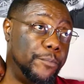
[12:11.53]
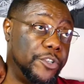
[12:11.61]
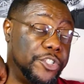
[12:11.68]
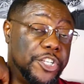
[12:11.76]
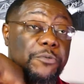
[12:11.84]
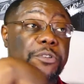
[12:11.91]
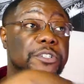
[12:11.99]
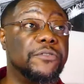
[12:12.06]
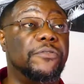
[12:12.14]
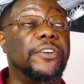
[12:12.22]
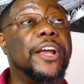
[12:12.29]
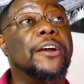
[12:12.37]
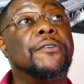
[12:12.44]
She was
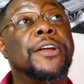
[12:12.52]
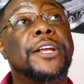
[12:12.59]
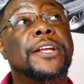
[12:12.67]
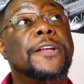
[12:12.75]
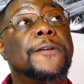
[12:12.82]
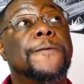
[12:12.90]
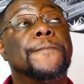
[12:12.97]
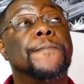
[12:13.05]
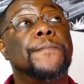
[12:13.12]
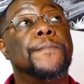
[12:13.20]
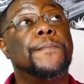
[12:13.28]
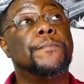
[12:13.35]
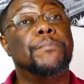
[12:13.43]
very
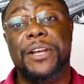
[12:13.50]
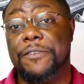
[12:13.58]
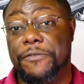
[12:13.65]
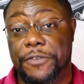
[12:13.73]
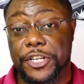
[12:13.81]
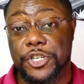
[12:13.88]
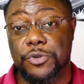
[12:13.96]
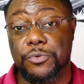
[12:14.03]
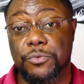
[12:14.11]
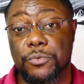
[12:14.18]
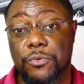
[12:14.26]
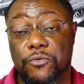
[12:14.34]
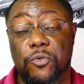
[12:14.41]
beneficial
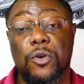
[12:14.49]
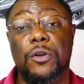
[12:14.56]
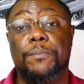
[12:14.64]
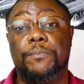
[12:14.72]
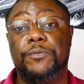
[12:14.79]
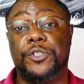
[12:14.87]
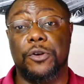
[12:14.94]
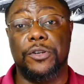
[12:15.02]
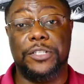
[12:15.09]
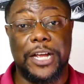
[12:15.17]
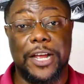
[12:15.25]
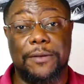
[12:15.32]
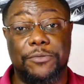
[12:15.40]
for certain
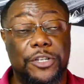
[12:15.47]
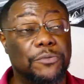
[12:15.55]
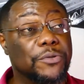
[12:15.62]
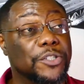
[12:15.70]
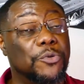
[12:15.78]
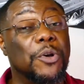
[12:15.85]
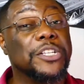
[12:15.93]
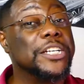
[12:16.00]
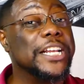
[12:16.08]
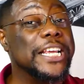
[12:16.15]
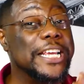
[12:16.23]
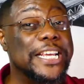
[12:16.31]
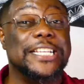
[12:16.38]
times. She wasn't
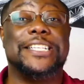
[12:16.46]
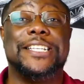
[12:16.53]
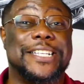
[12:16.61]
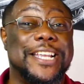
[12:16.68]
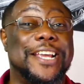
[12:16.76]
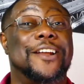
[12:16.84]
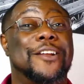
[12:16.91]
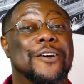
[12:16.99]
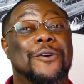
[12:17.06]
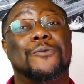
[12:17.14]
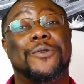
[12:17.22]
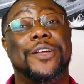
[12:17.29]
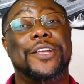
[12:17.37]
the easiest to get
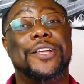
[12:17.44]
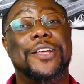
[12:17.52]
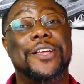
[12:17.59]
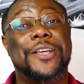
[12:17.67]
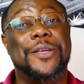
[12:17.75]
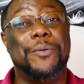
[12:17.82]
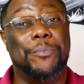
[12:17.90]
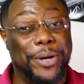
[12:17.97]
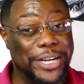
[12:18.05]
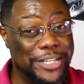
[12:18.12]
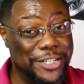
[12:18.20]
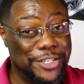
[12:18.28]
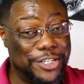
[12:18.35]
along with,
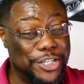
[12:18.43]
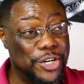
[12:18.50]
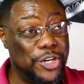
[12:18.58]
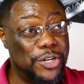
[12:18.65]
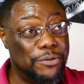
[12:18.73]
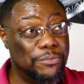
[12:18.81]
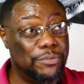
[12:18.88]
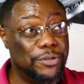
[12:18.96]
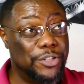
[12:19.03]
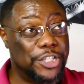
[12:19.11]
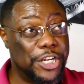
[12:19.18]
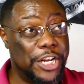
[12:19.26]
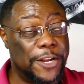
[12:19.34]
but she
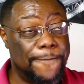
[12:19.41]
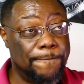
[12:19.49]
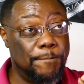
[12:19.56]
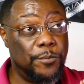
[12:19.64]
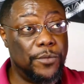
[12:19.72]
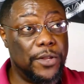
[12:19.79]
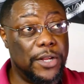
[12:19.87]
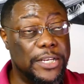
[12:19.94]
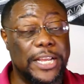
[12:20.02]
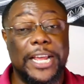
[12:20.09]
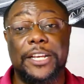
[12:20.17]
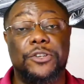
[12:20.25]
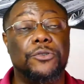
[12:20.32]

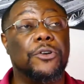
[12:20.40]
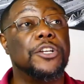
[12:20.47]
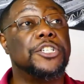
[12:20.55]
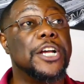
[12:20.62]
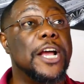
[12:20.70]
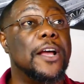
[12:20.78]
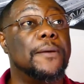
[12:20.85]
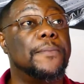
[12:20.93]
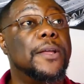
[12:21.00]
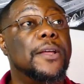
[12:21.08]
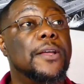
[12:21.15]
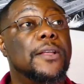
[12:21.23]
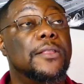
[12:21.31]
did do her job.
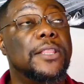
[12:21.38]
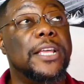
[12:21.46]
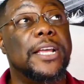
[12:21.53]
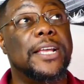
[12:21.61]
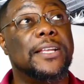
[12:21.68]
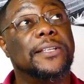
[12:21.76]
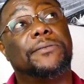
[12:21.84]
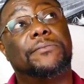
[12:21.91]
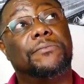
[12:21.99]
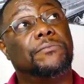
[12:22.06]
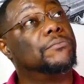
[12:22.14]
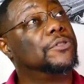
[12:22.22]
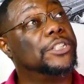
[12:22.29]
Then
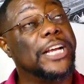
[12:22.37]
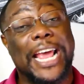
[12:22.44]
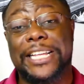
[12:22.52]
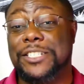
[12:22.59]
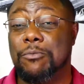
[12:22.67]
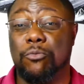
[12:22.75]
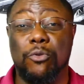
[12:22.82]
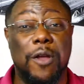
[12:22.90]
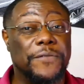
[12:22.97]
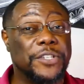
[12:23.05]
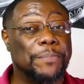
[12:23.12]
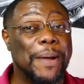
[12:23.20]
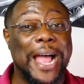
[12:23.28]
she had some
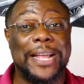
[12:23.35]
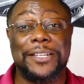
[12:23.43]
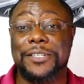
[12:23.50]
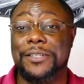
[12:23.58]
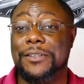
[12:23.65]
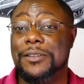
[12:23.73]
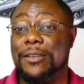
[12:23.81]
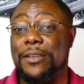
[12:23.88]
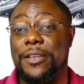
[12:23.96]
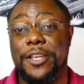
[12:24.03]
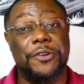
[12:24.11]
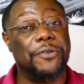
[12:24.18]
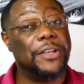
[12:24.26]
rough spots
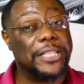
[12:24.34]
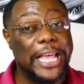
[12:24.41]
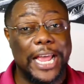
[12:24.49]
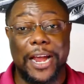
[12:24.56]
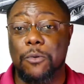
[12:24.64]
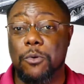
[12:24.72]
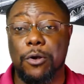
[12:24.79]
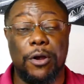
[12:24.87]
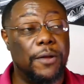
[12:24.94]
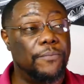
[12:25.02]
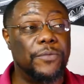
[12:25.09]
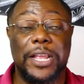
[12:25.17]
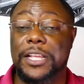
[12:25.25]
here and there
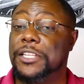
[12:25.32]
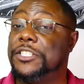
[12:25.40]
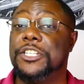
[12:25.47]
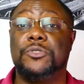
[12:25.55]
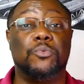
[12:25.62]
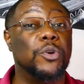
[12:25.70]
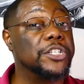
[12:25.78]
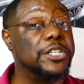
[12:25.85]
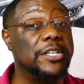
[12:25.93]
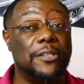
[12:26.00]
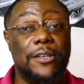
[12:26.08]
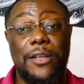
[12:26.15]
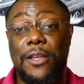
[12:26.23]
where it just
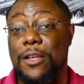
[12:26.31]
wasn't